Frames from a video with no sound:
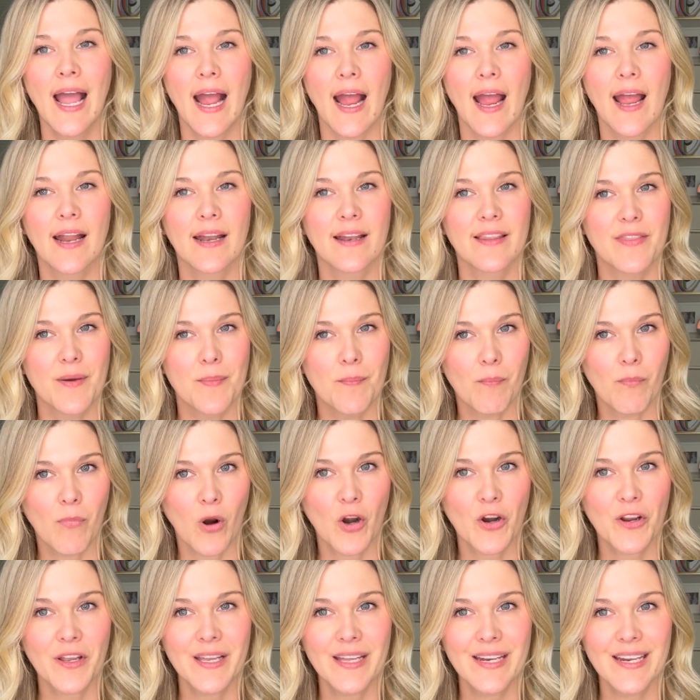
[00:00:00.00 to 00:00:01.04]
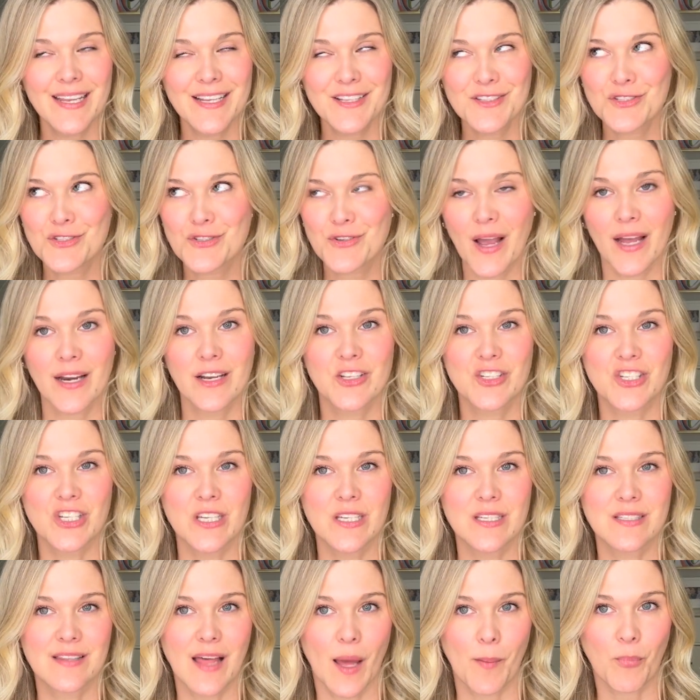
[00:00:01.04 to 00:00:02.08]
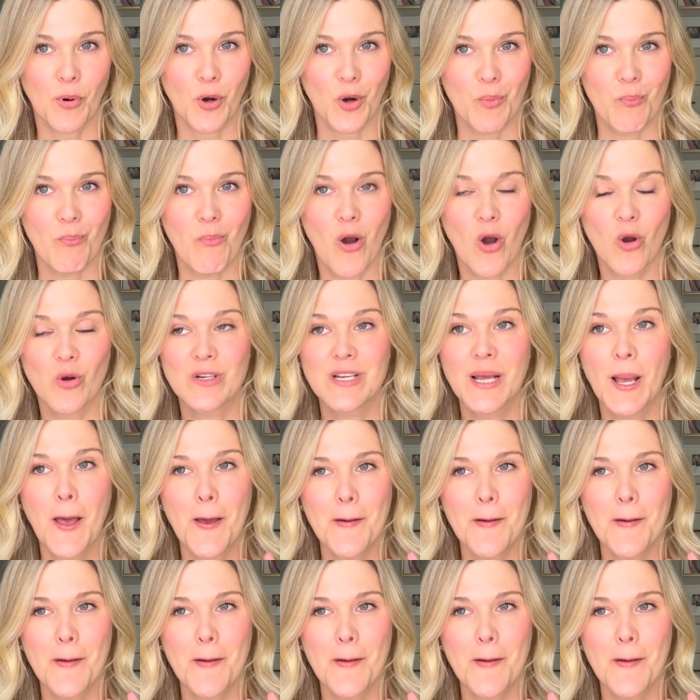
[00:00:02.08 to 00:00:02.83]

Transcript: and the marketing strategies that promote